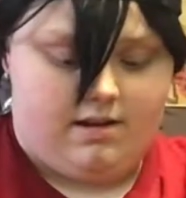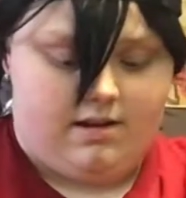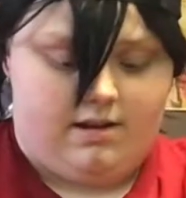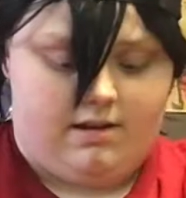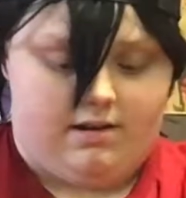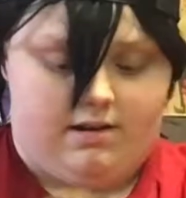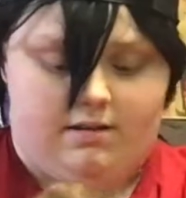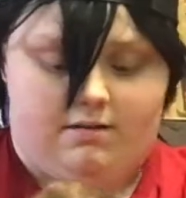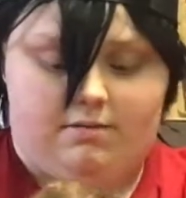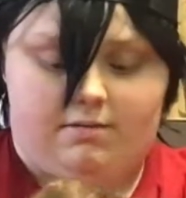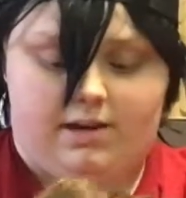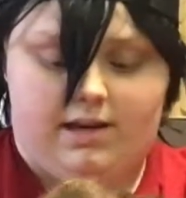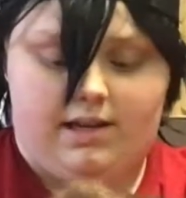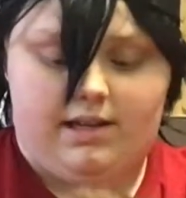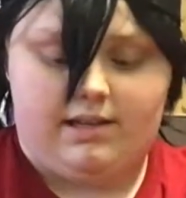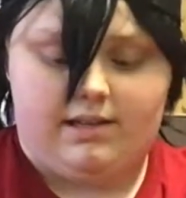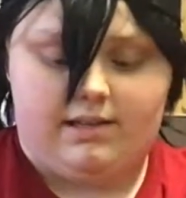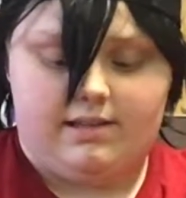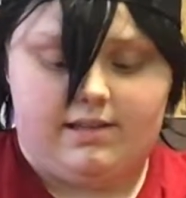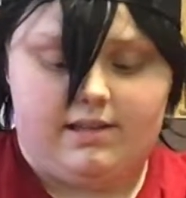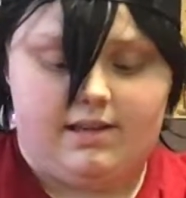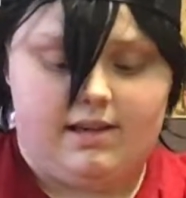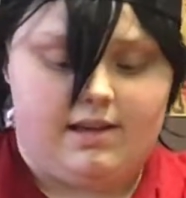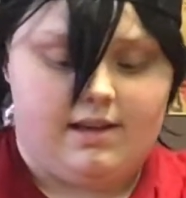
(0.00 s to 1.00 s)

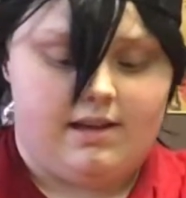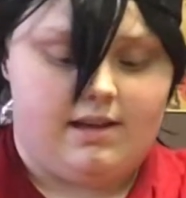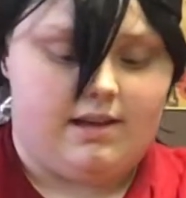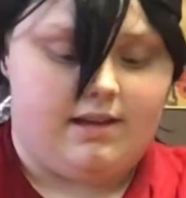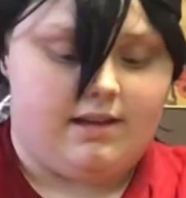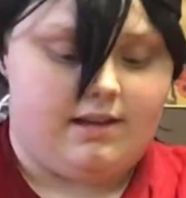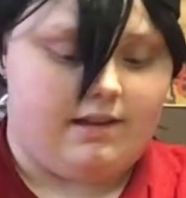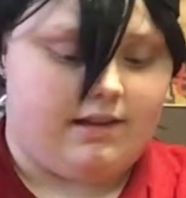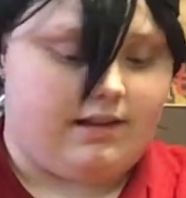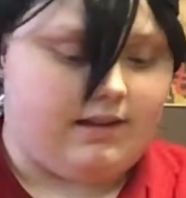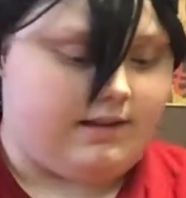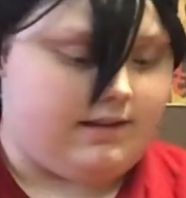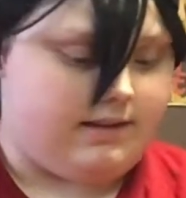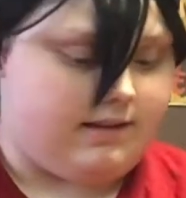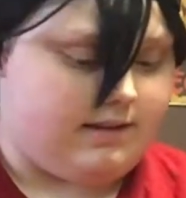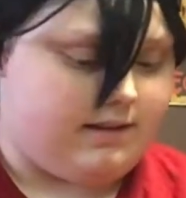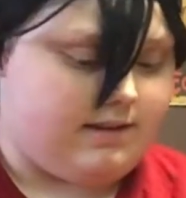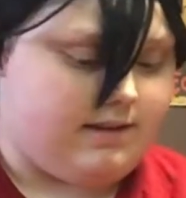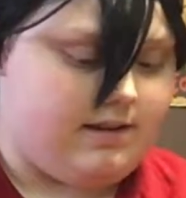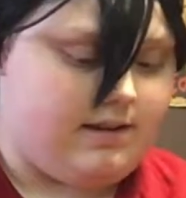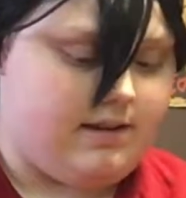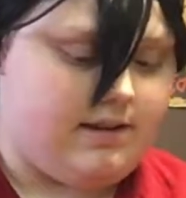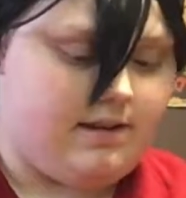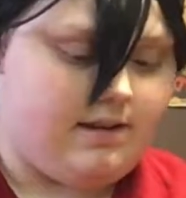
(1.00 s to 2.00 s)
Anyways, that's a
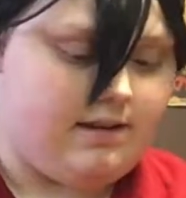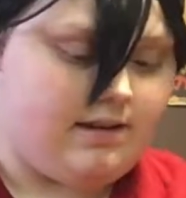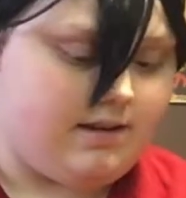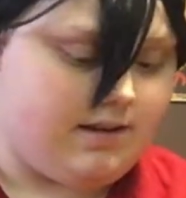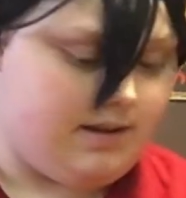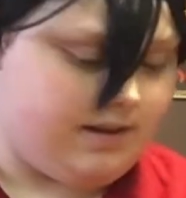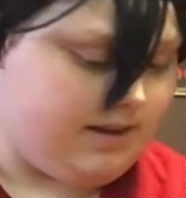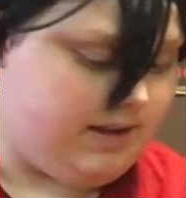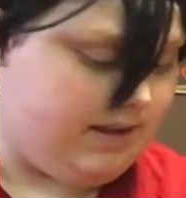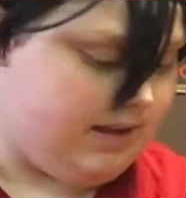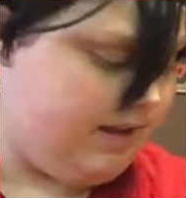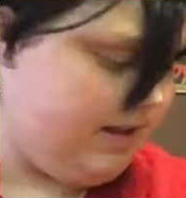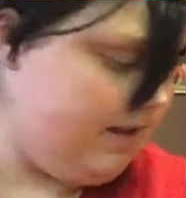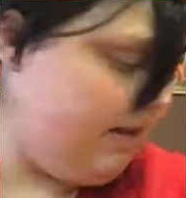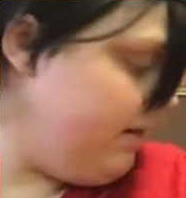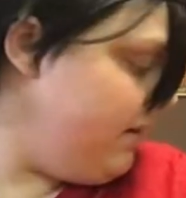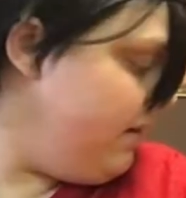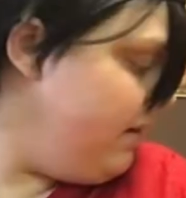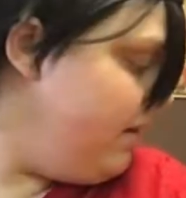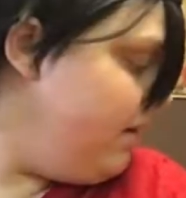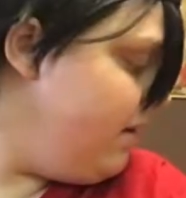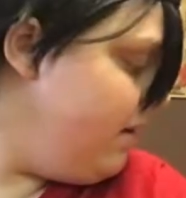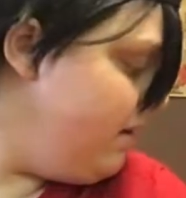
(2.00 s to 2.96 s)
thing.